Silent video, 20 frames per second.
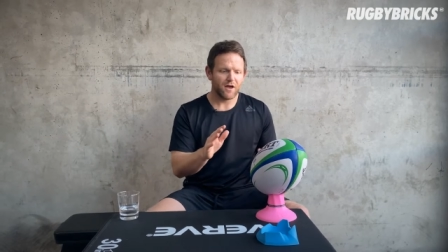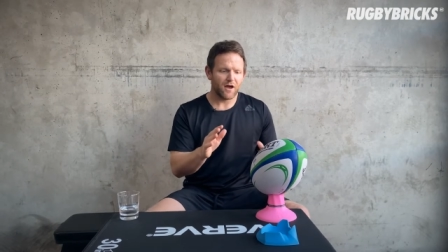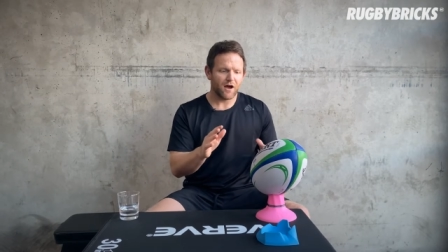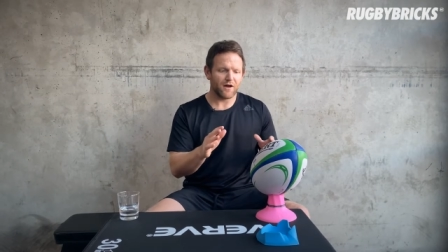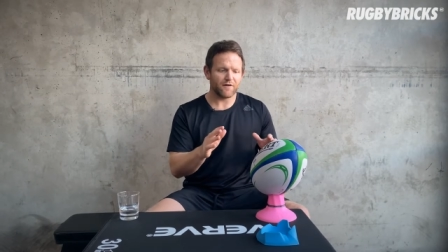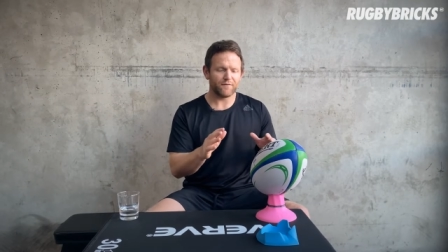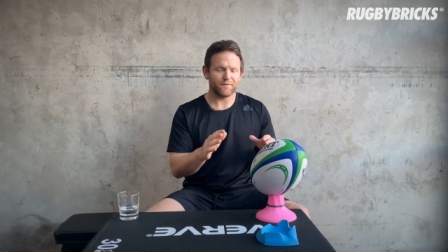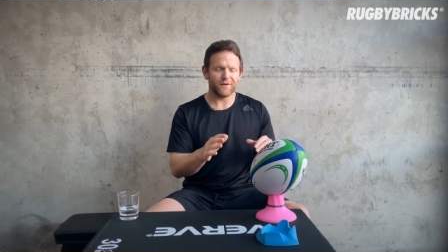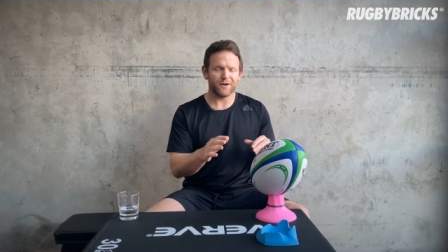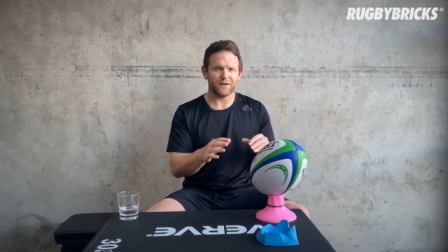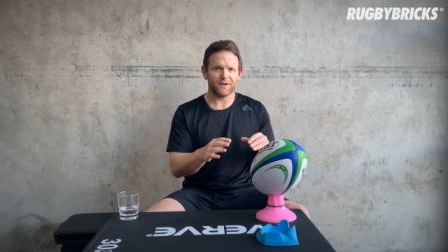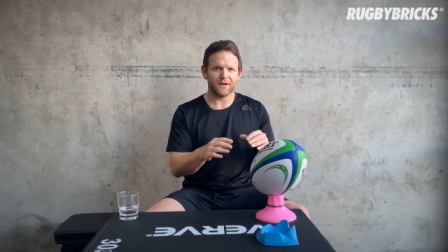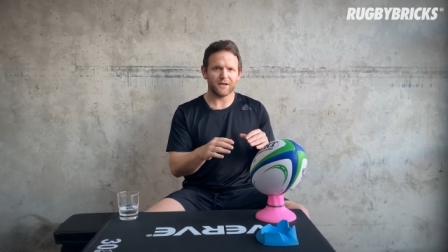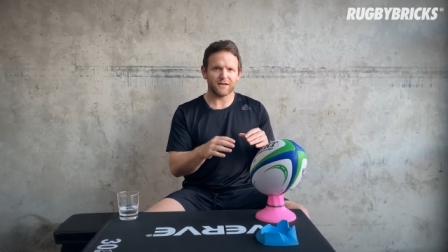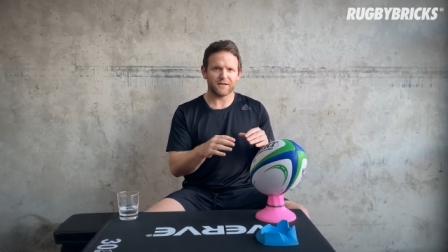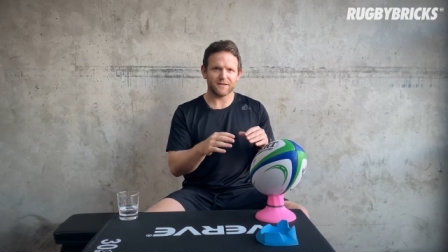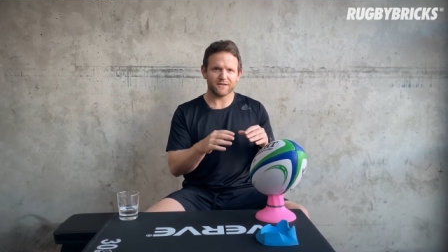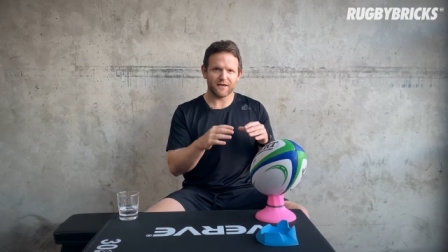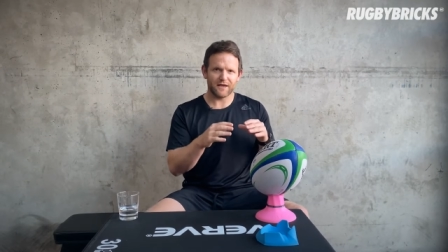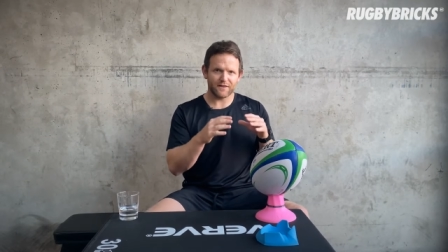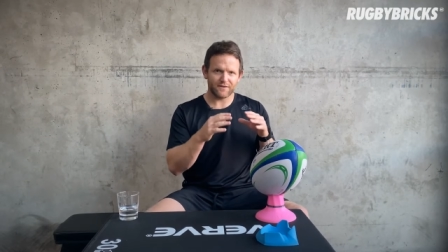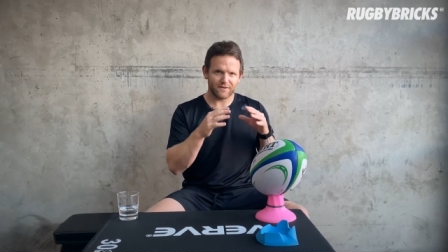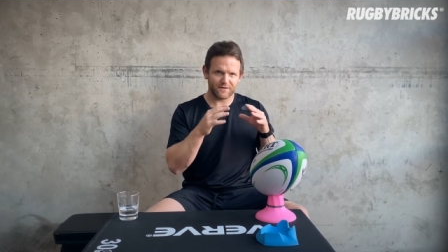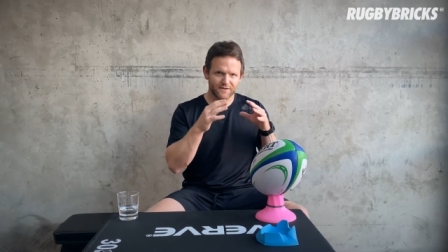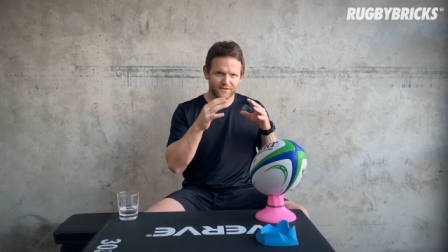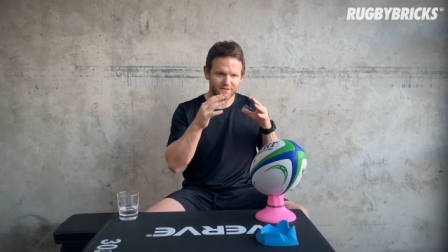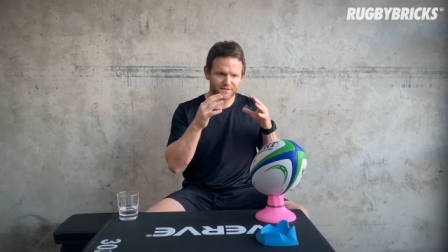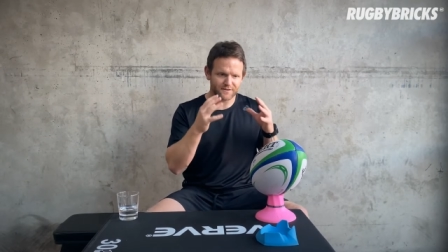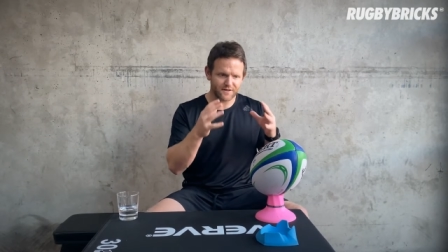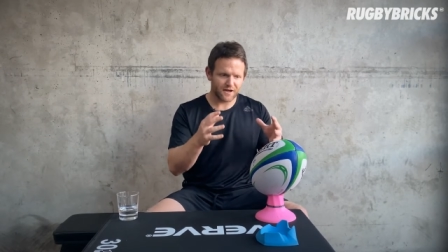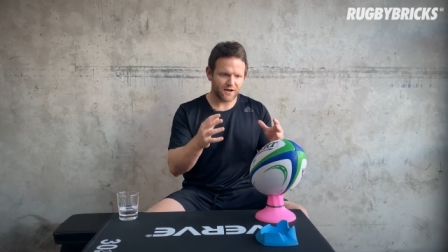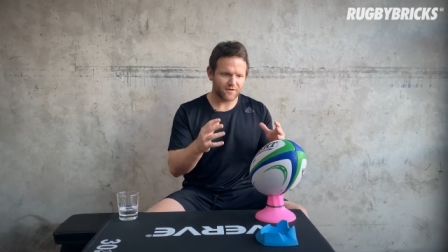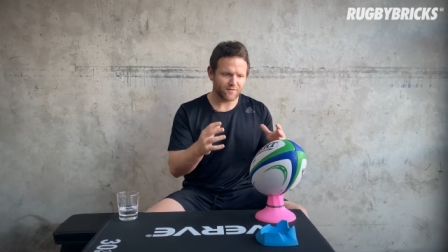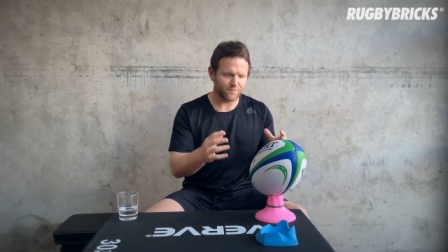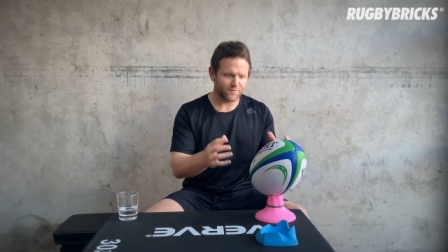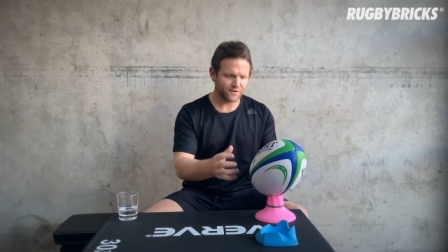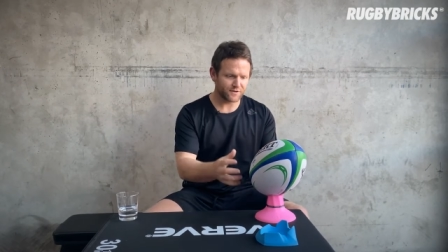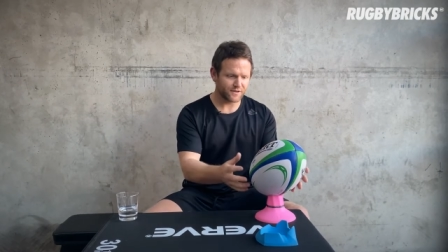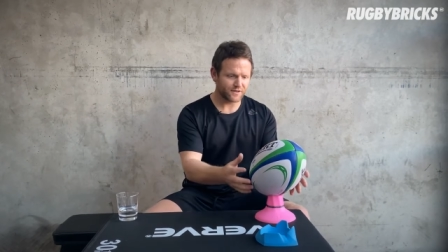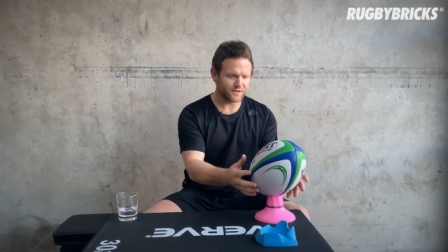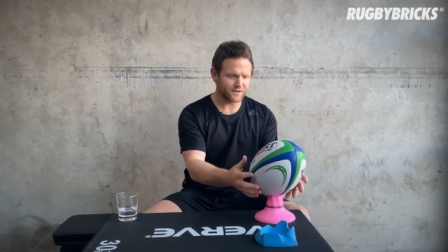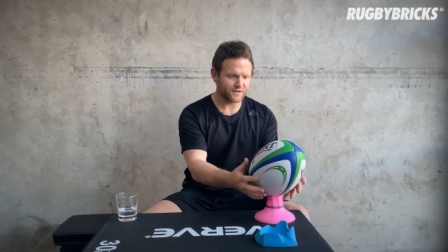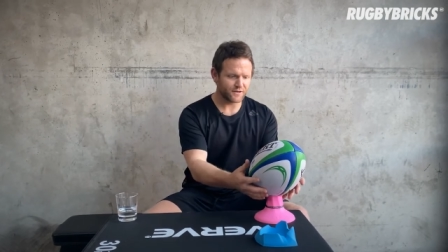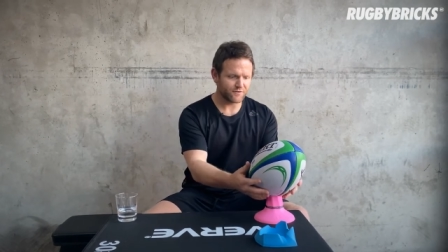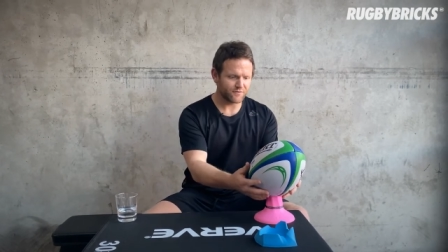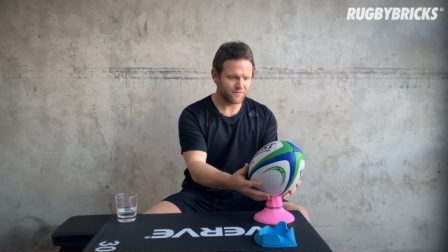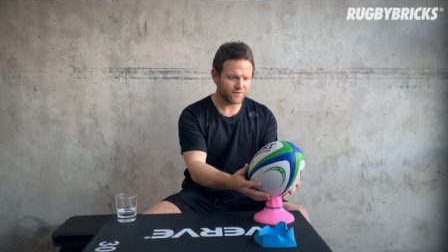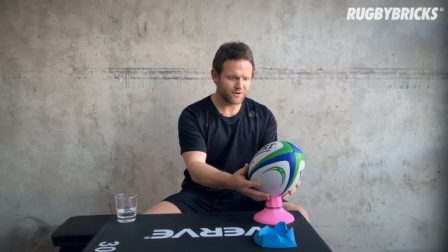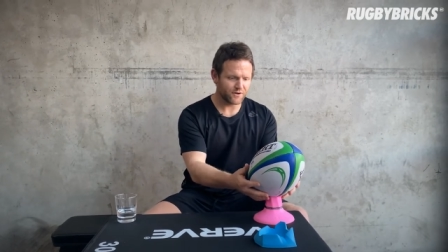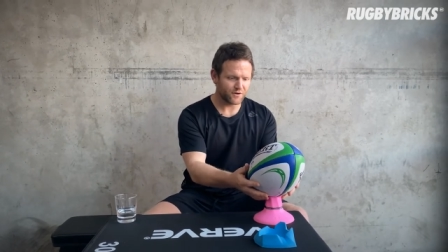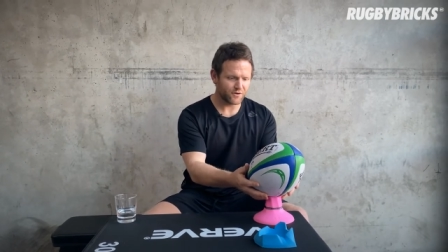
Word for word: I felt like at the start of my kicking career,